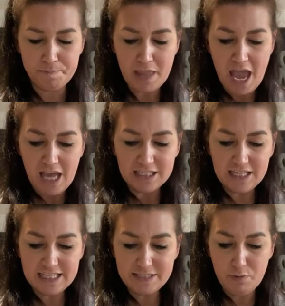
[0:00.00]

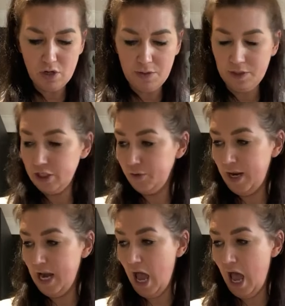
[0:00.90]
So this morning we're
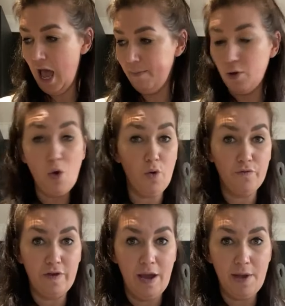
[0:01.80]
doing
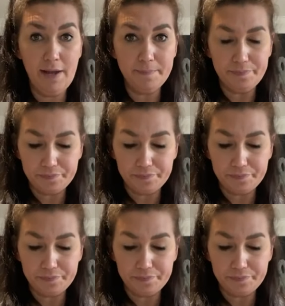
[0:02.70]
corn flour.